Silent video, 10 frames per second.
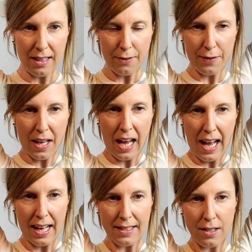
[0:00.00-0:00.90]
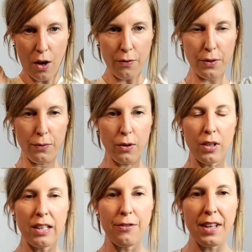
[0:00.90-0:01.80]
lift the hands off the
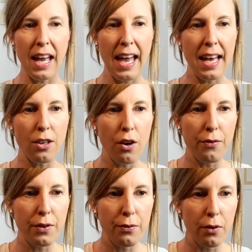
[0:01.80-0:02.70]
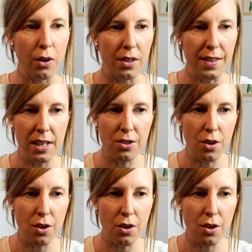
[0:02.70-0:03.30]
floor, lift the head off the floor. They